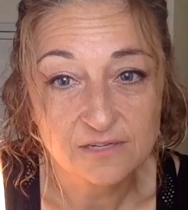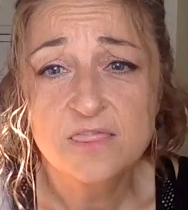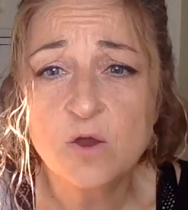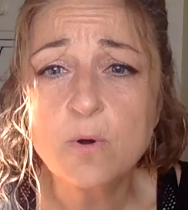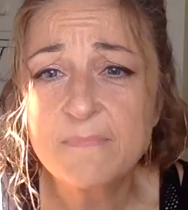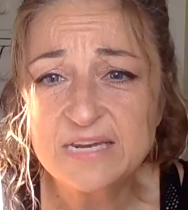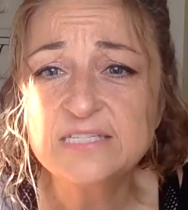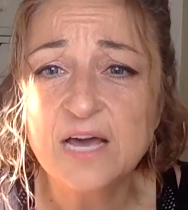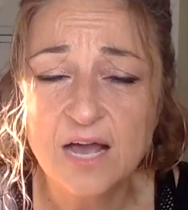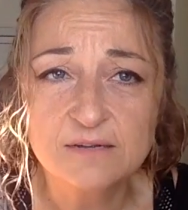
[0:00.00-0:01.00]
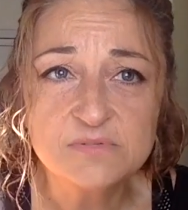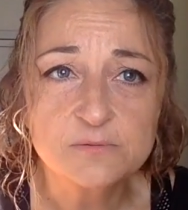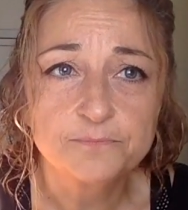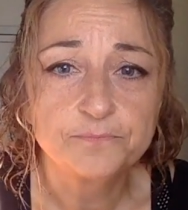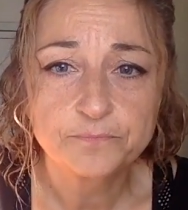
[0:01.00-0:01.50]
There were many times
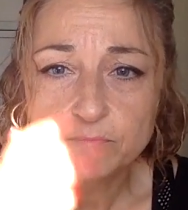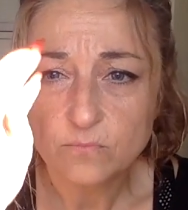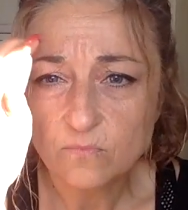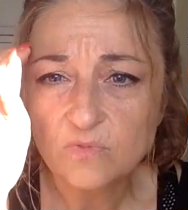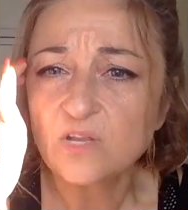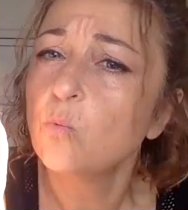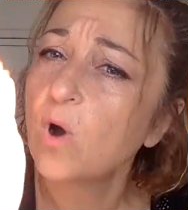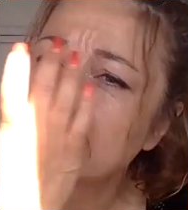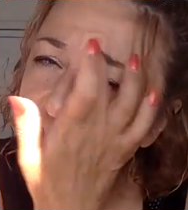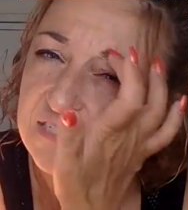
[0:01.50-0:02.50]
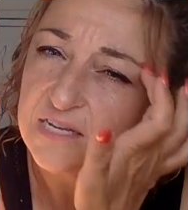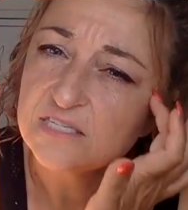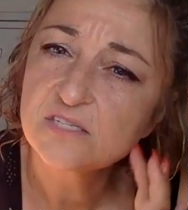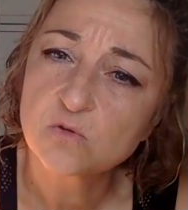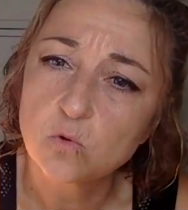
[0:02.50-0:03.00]
where I stayed
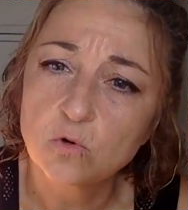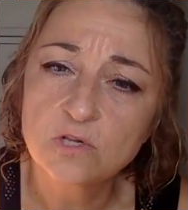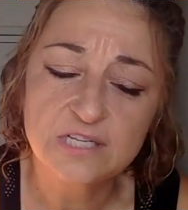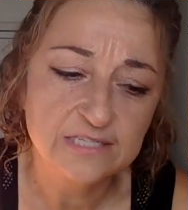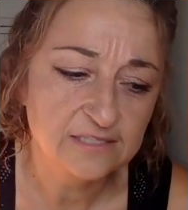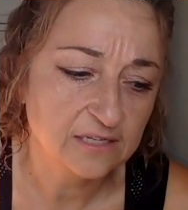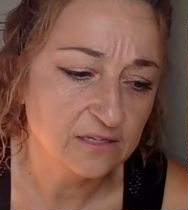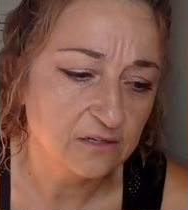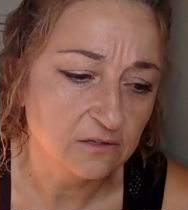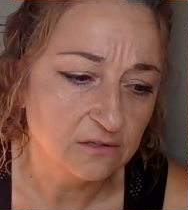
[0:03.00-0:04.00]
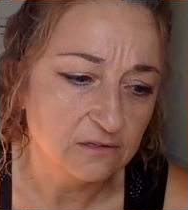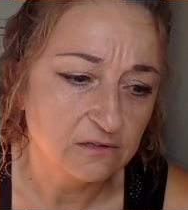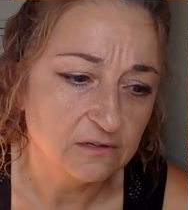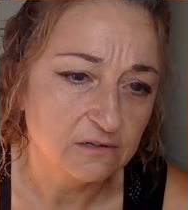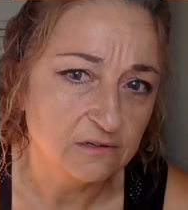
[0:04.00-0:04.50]
in school until
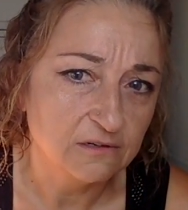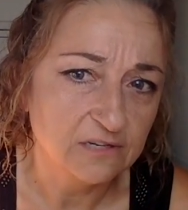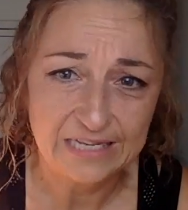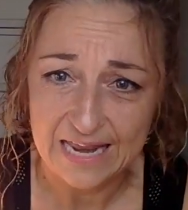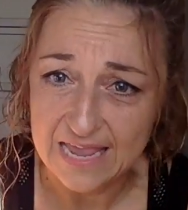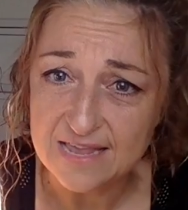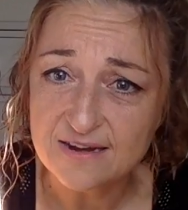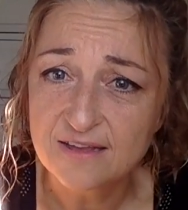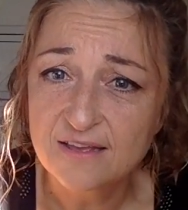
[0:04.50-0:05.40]
late,